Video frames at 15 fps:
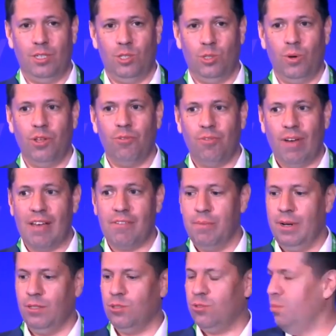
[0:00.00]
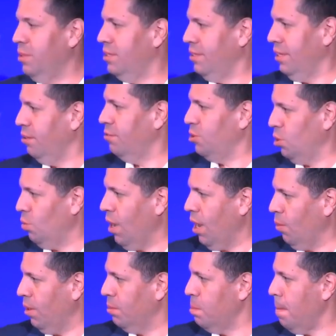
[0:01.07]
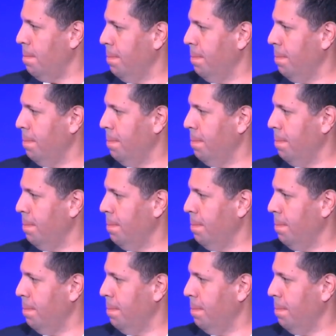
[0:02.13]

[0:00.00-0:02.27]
25 minutes from the city of Chihuahua.